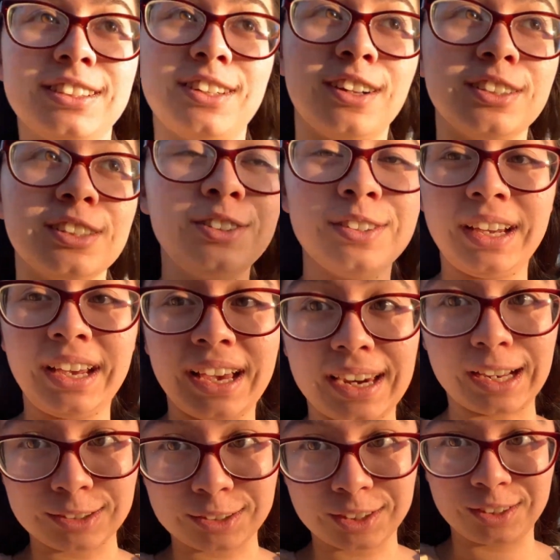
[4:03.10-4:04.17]
the Dollar Tree,
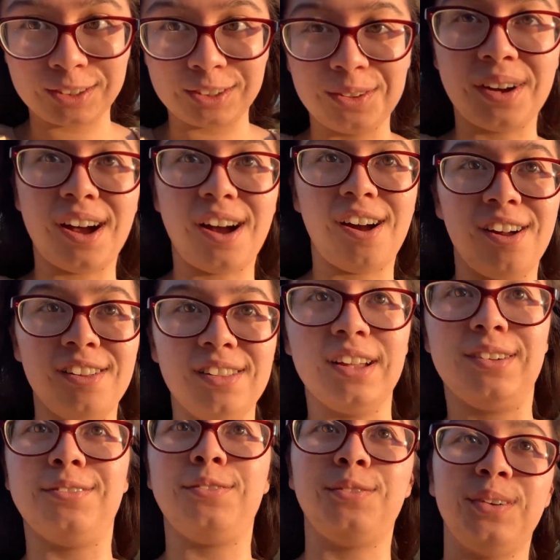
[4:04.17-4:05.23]
and I'll show you a haul
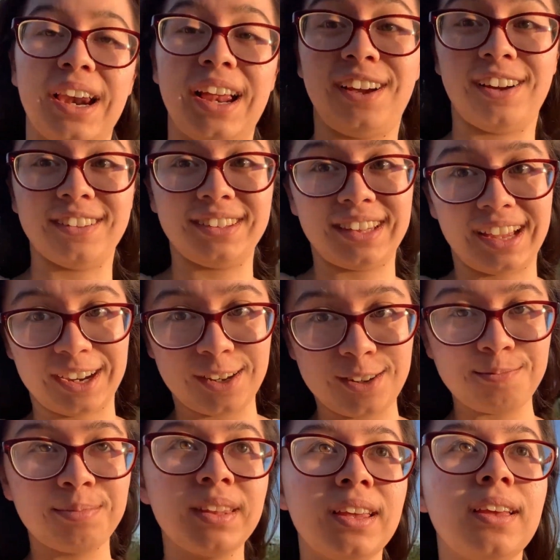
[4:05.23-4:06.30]
of what I got
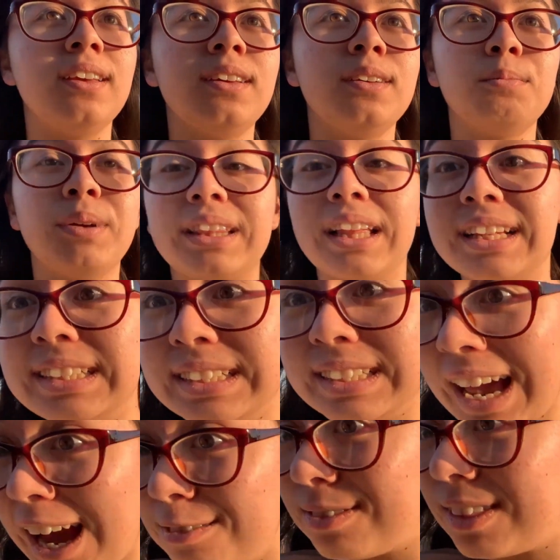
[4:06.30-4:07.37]
there. But they
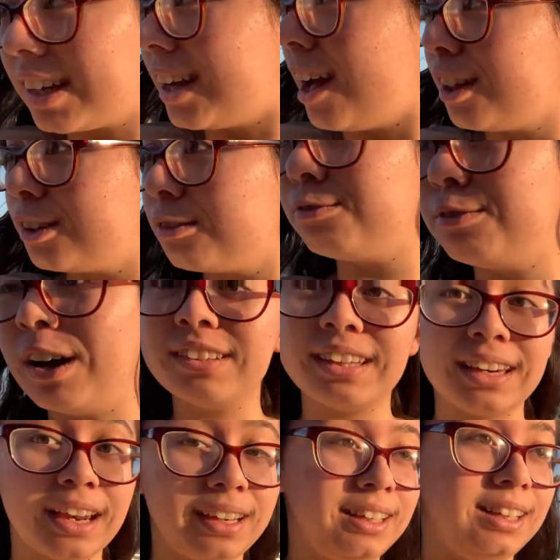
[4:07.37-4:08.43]
didn't have the color
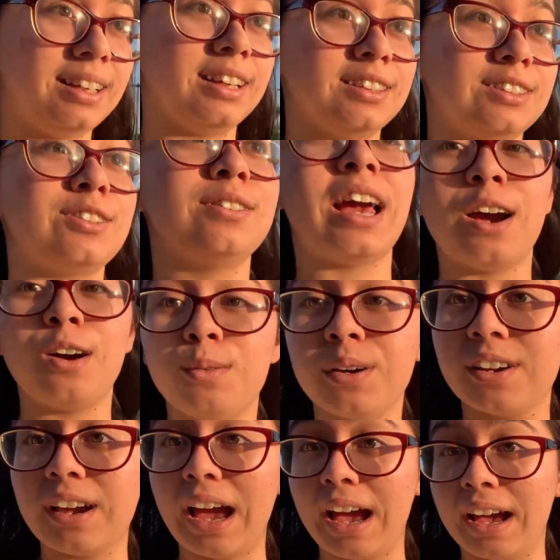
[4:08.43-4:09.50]
felt that I needed. So now
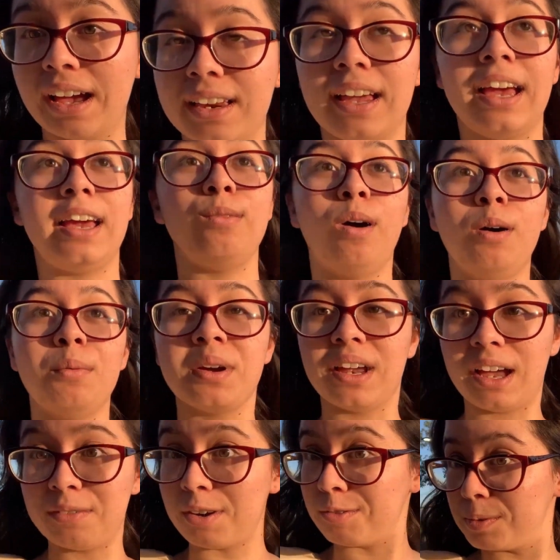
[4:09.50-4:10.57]
we're at a
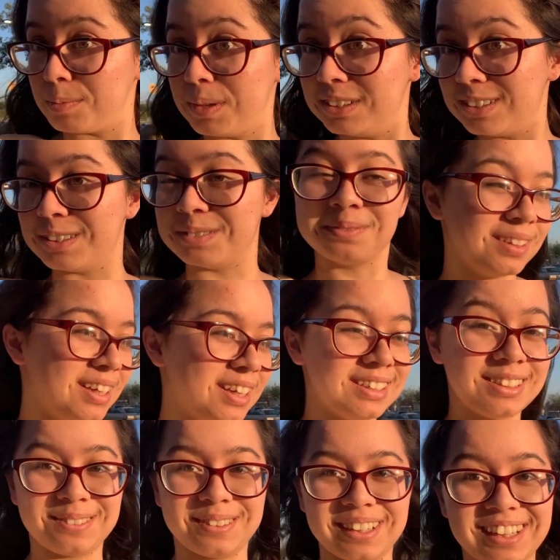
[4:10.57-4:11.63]
Walmart I've never been to.
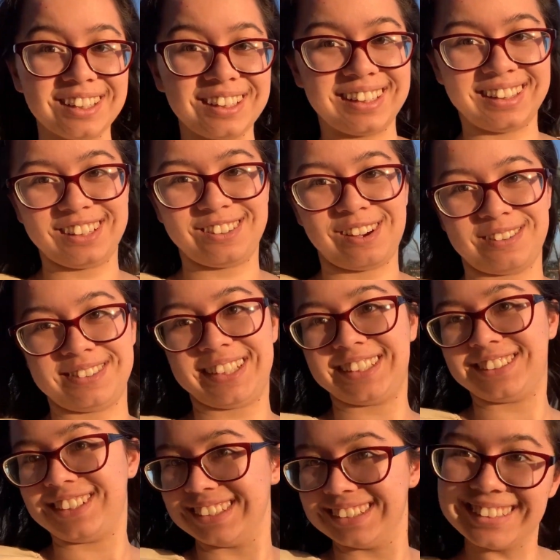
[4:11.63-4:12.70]
So we're gonna look in their craft
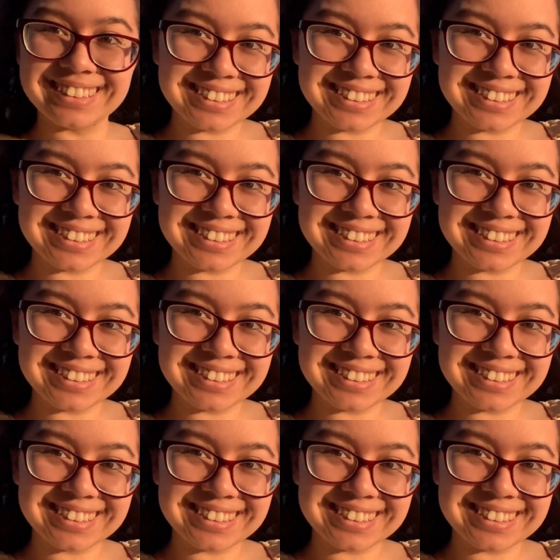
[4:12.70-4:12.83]
section.